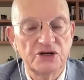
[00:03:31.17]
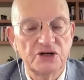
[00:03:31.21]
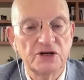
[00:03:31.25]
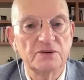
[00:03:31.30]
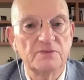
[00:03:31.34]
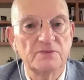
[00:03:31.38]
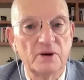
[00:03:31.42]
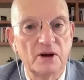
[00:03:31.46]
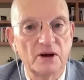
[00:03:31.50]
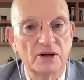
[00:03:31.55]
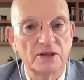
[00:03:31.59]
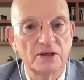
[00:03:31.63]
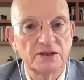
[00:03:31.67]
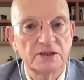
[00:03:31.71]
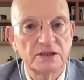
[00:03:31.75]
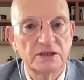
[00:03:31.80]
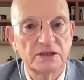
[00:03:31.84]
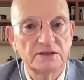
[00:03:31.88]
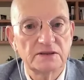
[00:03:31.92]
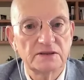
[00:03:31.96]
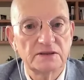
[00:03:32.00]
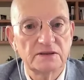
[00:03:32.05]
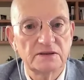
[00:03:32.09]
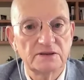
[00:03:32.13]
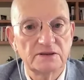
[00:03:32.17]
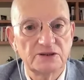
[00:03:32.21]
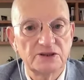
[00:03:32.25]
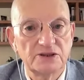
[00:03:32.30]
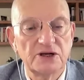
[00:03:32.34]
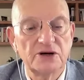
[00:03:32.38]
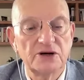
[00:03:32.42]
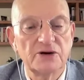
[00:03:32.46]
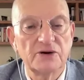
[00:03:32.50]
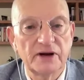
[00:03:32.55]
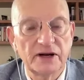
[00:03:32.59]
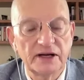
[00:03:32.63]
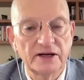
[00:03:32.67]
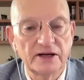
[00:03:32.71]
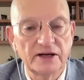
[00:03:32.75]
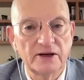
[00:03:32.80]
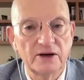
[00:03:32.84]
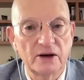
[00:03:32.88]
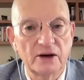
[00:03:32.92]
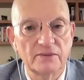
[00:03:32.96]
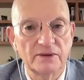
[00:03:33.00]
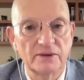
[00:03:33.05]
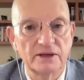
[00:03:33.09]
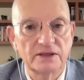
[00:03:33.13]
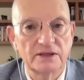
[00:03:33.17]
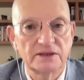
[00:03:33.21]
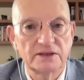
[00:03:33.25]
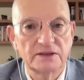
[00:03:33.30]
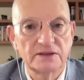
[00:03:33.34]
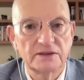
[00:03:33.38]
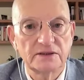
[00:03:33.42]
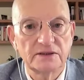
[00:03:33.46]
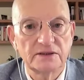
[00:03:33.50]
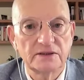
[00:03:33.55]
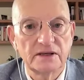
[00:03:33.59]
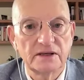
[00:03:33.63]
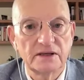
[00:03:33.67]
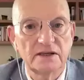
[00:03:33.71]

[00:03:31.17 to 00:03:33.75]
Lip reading: geopolitics, geoeconomics